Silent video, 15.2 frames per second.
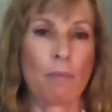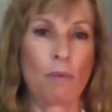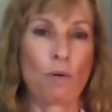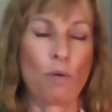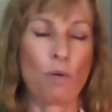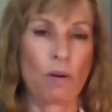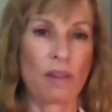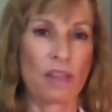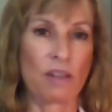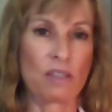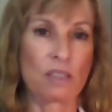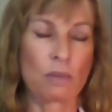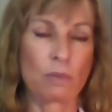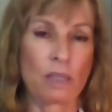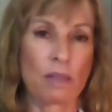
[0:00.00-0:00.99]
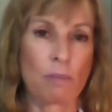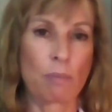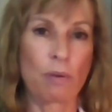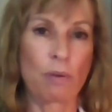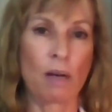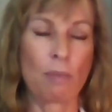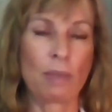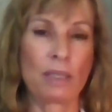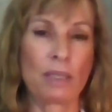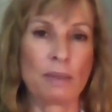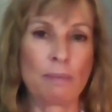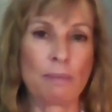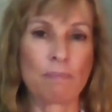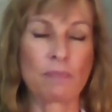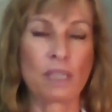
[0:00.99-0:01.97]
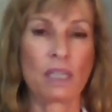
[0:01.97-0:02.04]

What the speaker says: or there's a rhythm problem.